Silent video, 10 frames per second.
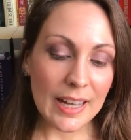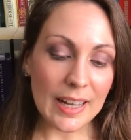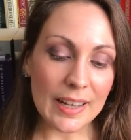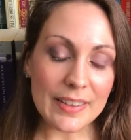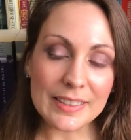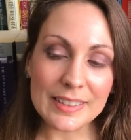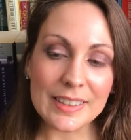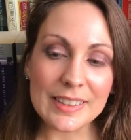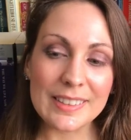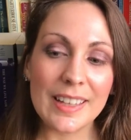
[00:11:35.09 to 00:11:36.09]
uh, this
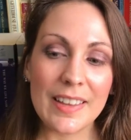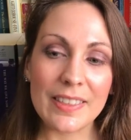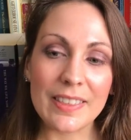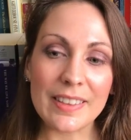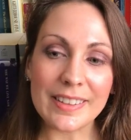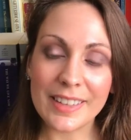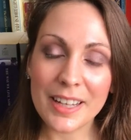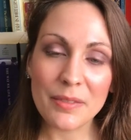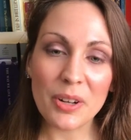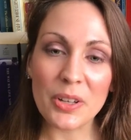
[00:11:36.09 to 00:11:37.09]
is the
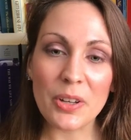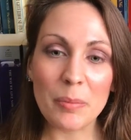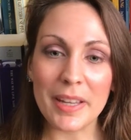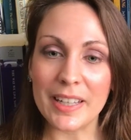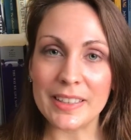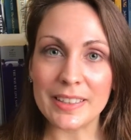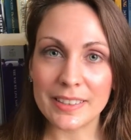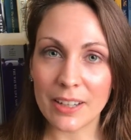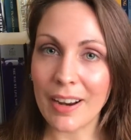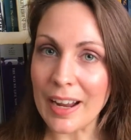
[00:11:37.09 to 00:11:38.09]
second volume in
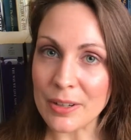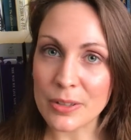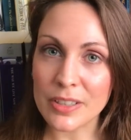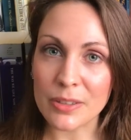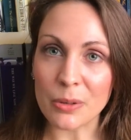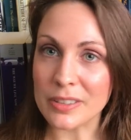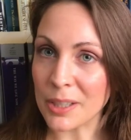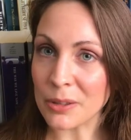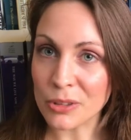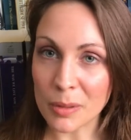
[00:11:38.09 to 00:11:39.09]
Sarah Anderson or
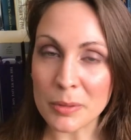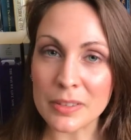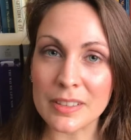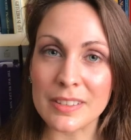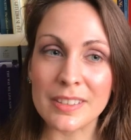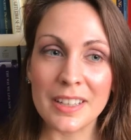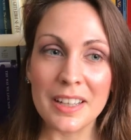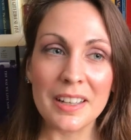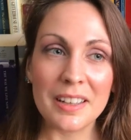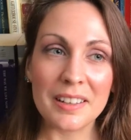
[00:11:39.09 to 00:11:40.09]
Sarah Scribbles'
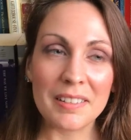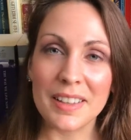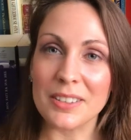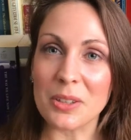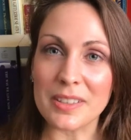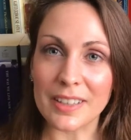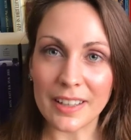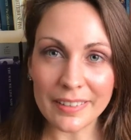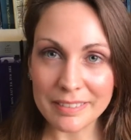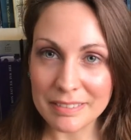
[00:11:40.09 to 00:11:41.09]
it's hard to
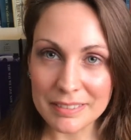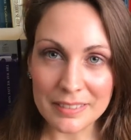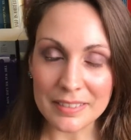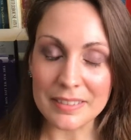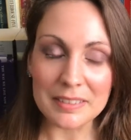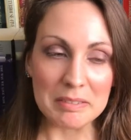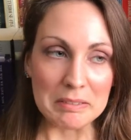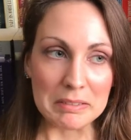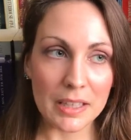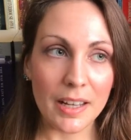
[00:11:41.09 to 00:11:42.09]
say,
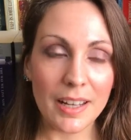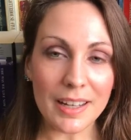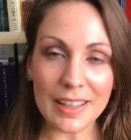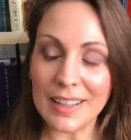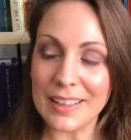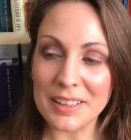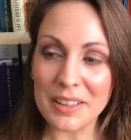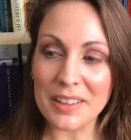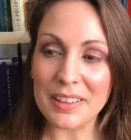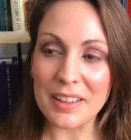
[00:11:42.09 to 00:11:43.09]
uh,
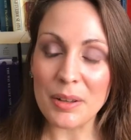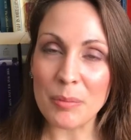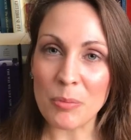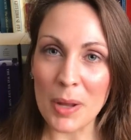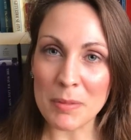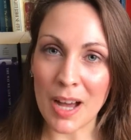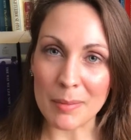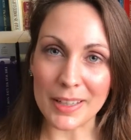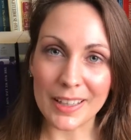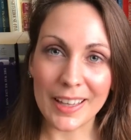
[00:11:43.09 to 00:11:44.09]
web
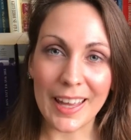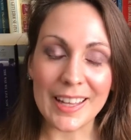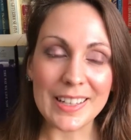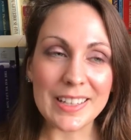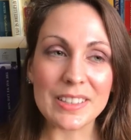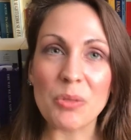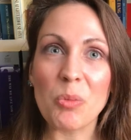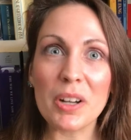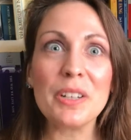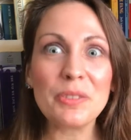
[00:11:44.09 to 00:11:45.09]
comic, and it is a
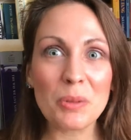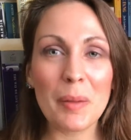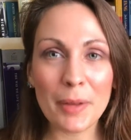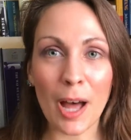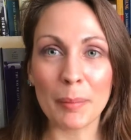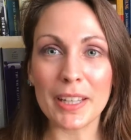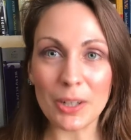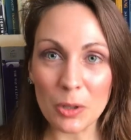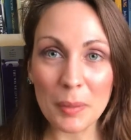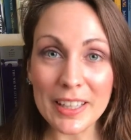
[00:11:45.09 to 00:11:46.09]
wonderful web comic.
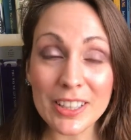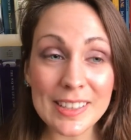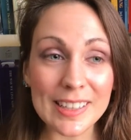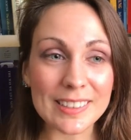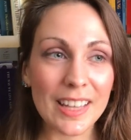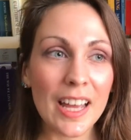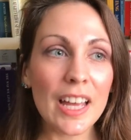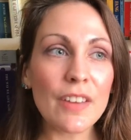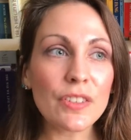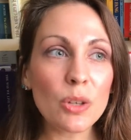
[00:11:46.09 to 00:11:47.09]
Oh my goodness.
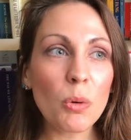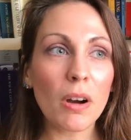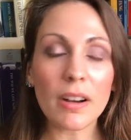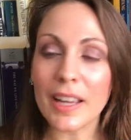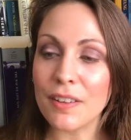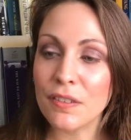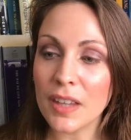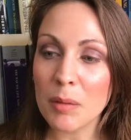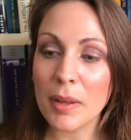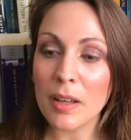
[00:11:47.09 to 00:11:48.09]
If you are a
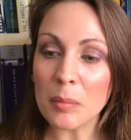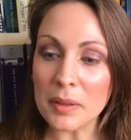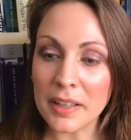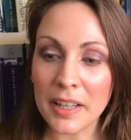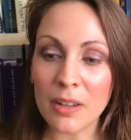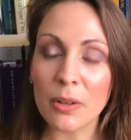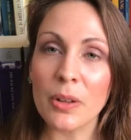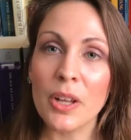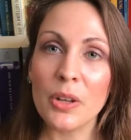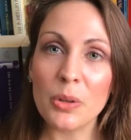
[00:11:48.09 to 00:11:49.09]
female
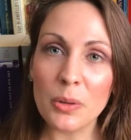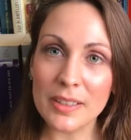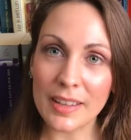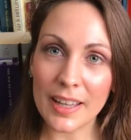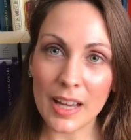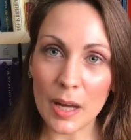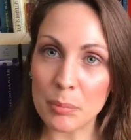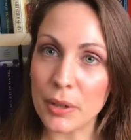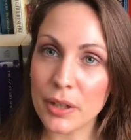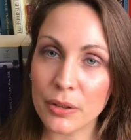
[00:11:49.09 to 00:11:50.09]
millennial who is like a
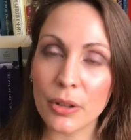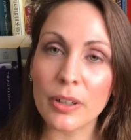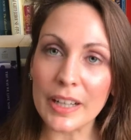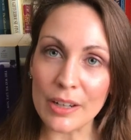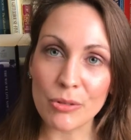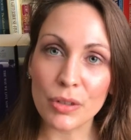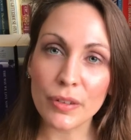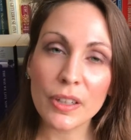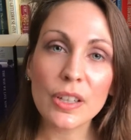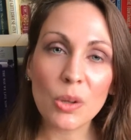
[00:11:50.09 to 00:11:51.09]
book nerd
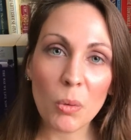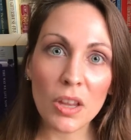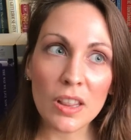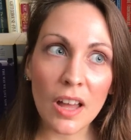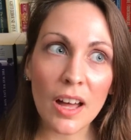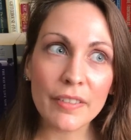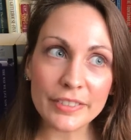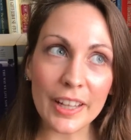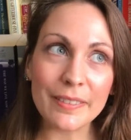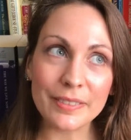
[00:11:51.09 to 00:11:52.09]
introvert, you will love,
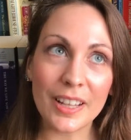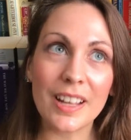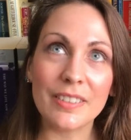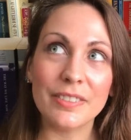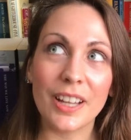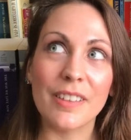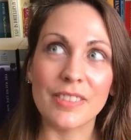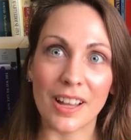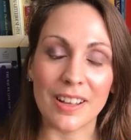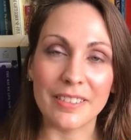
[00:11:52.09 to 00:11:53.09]
love, love, love,
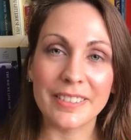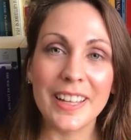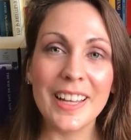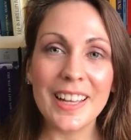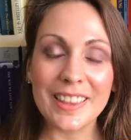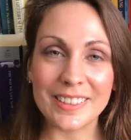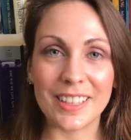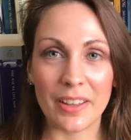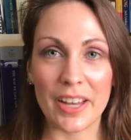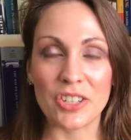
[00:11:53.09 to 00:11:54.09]
love this
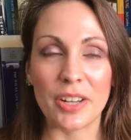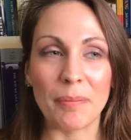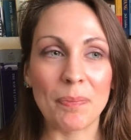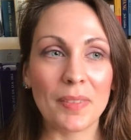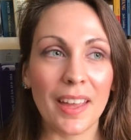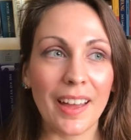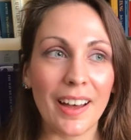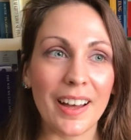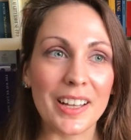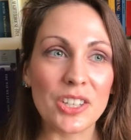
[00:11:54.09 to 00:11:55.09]
collection.
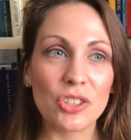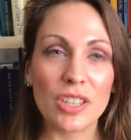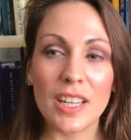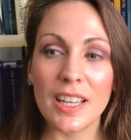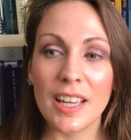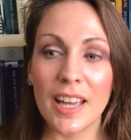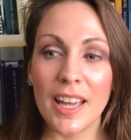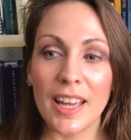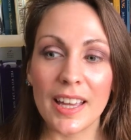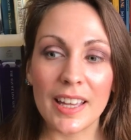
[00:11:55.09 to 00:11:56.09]
Uh, she
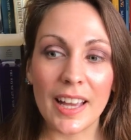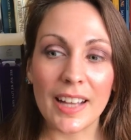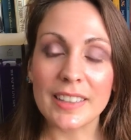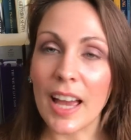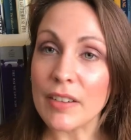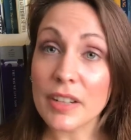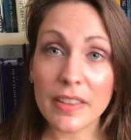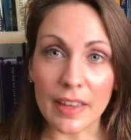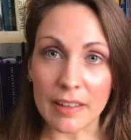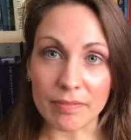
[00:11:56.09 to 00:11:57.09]
has
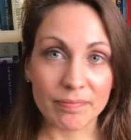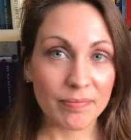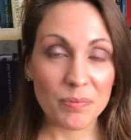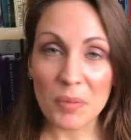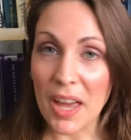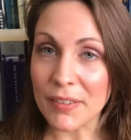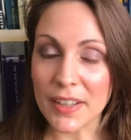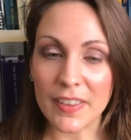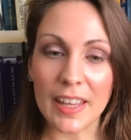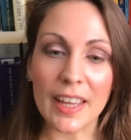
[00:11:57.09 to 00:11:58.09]
everything,
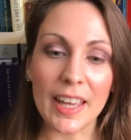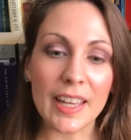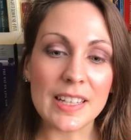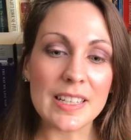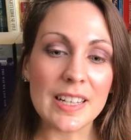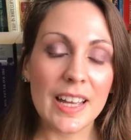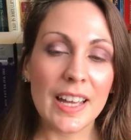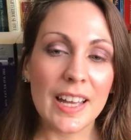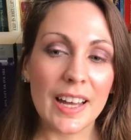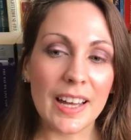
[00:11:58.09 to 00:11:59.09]
everything, and
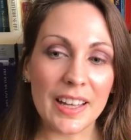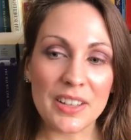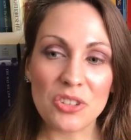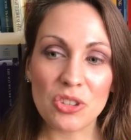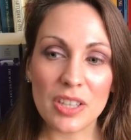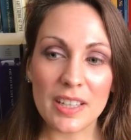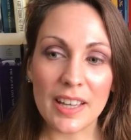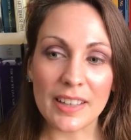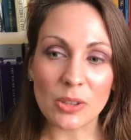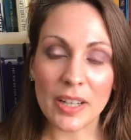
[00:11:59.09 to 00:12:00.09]
uh, she
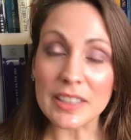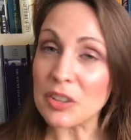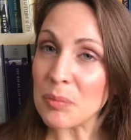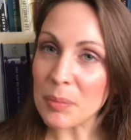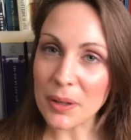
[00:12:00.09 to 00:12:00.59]
has all kinds of